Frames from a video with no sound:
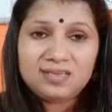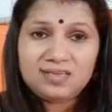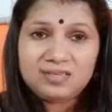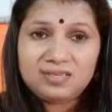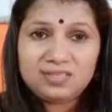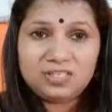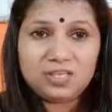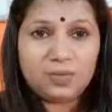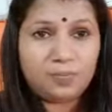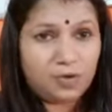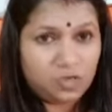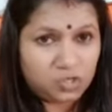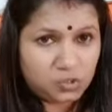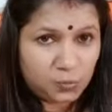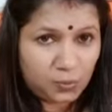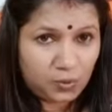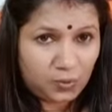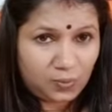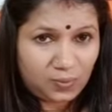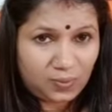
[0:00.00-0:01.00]
so most
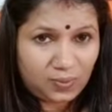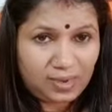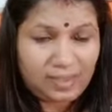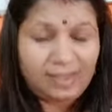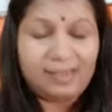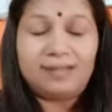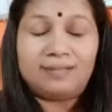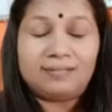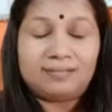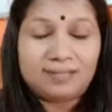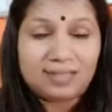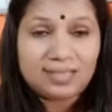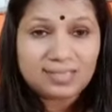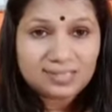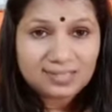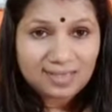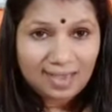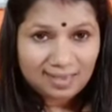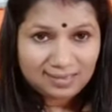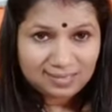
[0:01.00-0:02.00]
probably
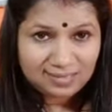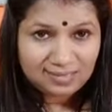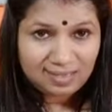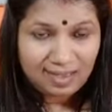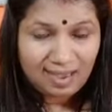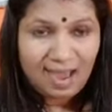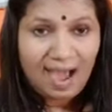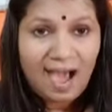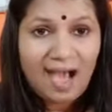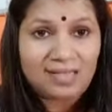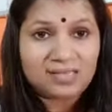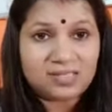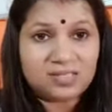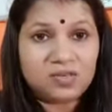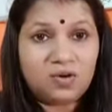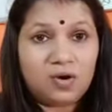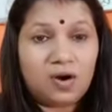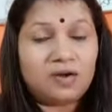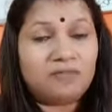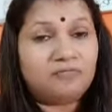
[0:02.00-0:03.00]
this essay has
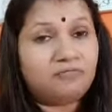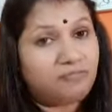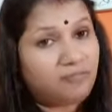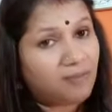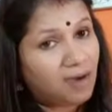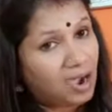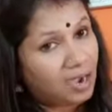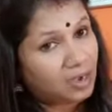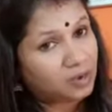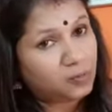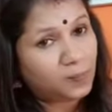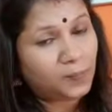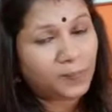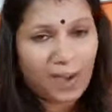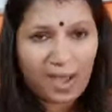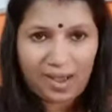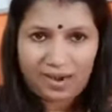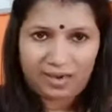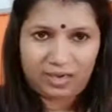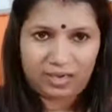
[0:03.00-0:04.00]
got 5
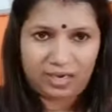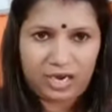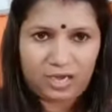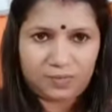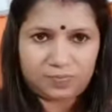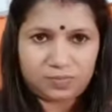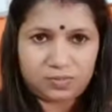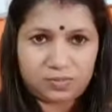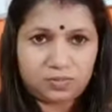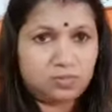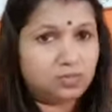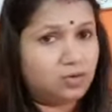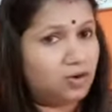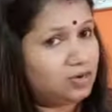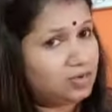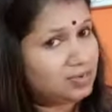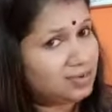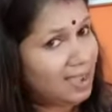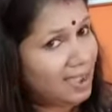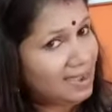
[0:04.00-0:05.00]
paragraphs. Do
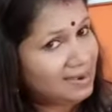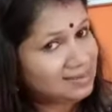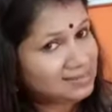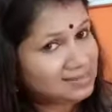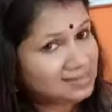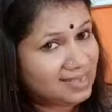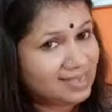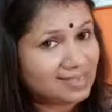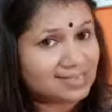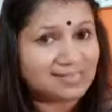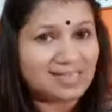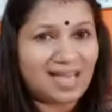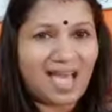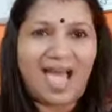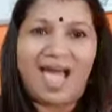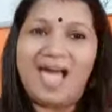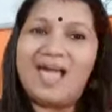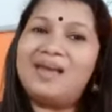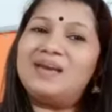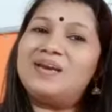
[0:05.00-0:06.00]
not write 6
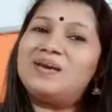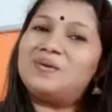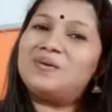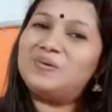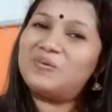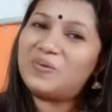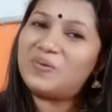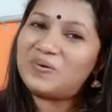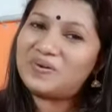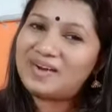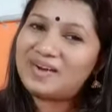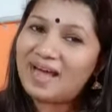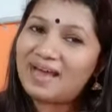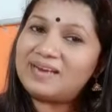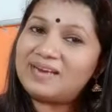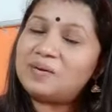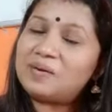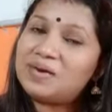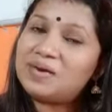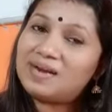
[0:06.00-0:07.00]
and do not
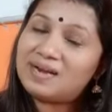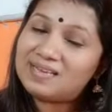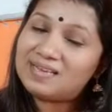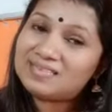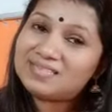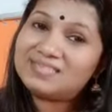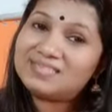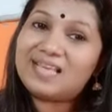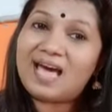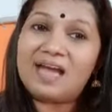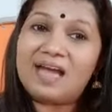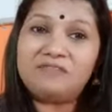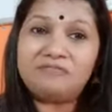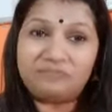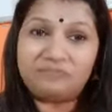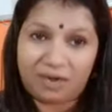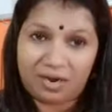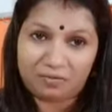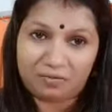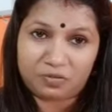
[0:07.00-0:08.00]
write less than
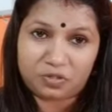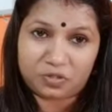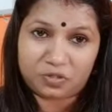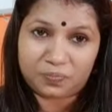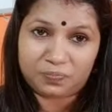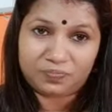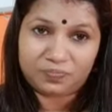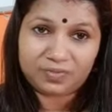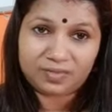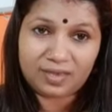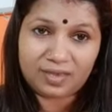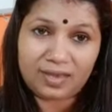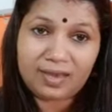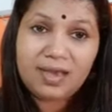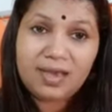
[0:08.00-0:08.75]
5 too. Okay,